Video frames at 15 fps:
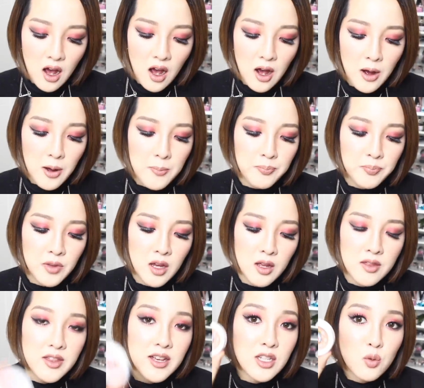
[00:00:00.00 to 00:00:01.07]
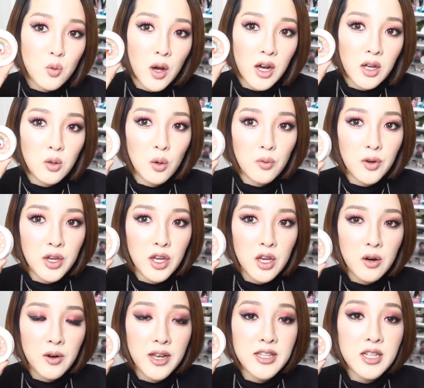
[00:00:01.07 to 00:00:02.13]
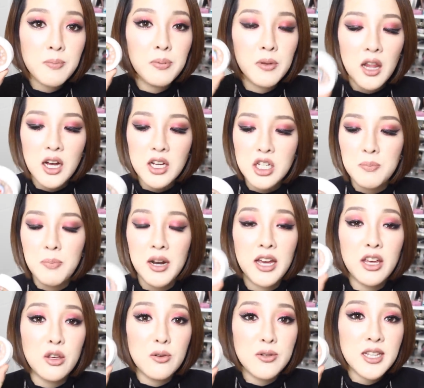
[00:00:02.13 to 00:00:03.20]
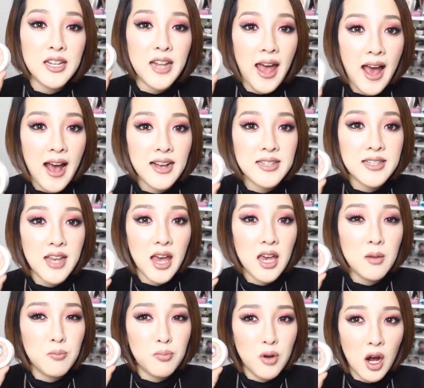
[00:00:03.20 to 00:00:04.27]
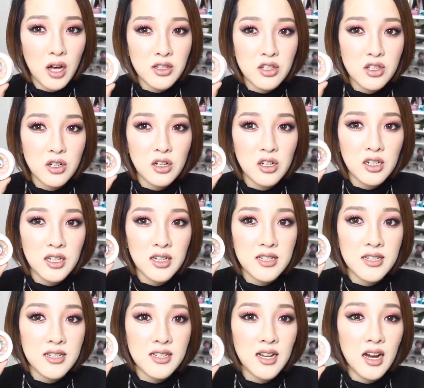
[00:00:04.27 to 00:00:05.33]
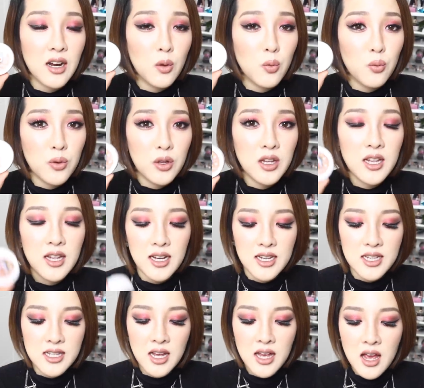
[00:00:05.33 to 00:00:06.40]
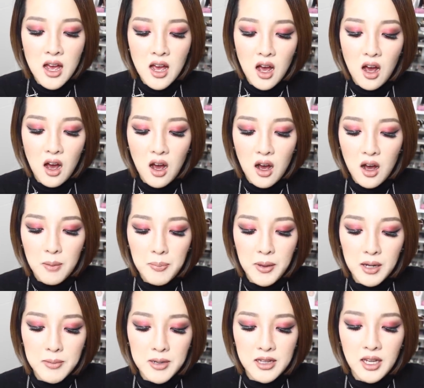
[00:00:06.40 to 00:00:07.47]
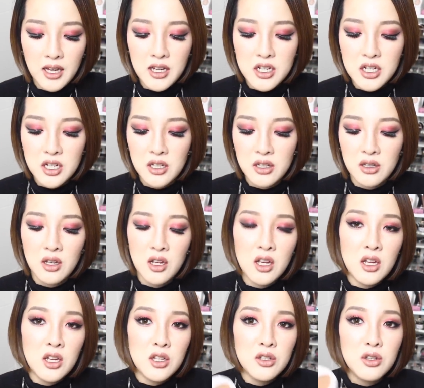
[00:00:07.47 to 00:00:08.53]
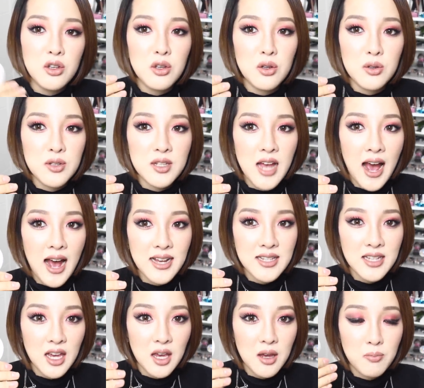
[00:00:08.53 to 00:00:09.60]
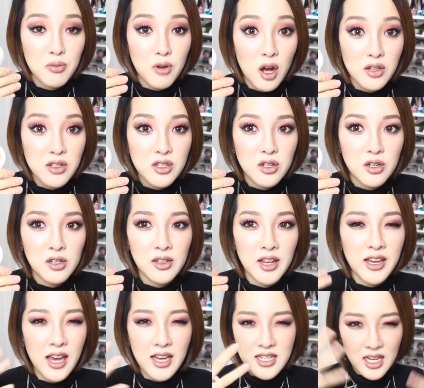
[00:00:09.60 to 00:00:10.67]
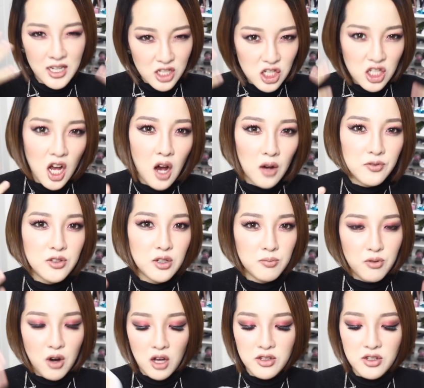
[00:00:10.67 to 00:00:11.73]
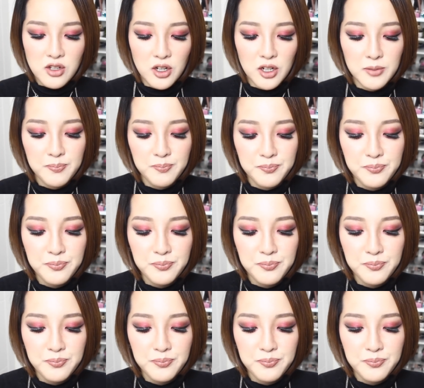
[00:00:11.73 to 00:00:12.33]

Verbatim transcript: um, this one over here, it's a blush, but I use it as a bronzer because it's got a really nice uh, pigmentation to use as a bronzer, like as a soft bronzer.